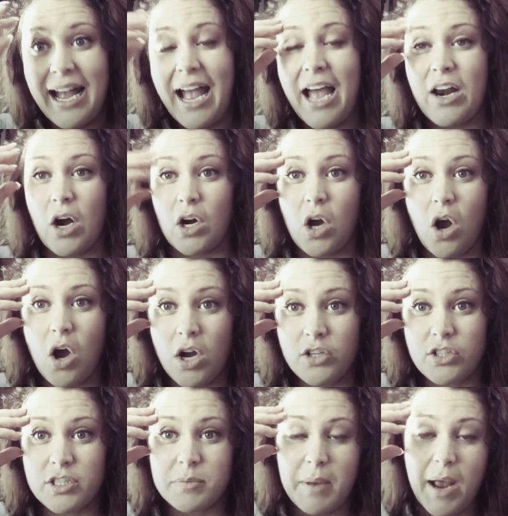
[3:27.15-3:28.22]
and our
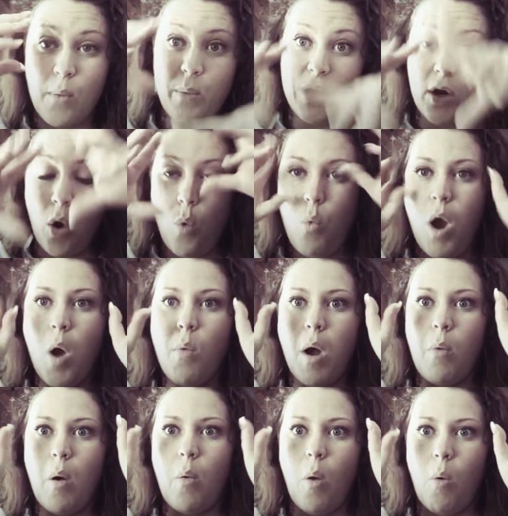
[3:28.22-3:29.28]
conscious mind, we can go,
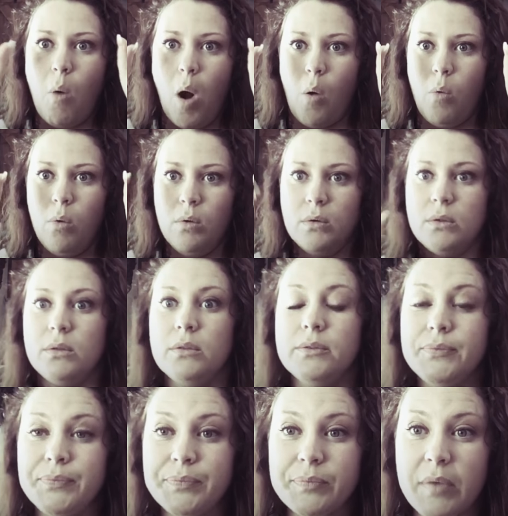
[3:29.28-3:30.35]
whoa,
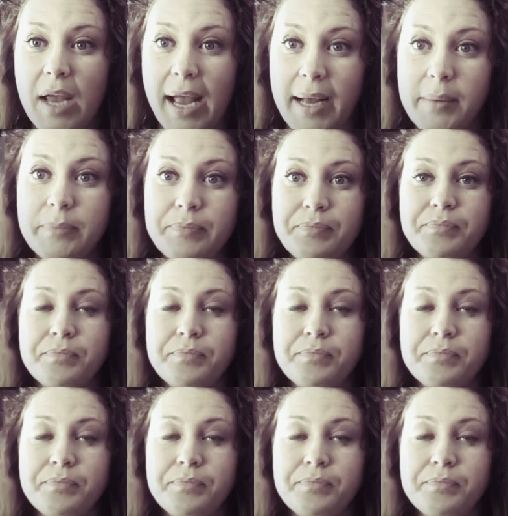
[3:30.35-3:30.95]
okay?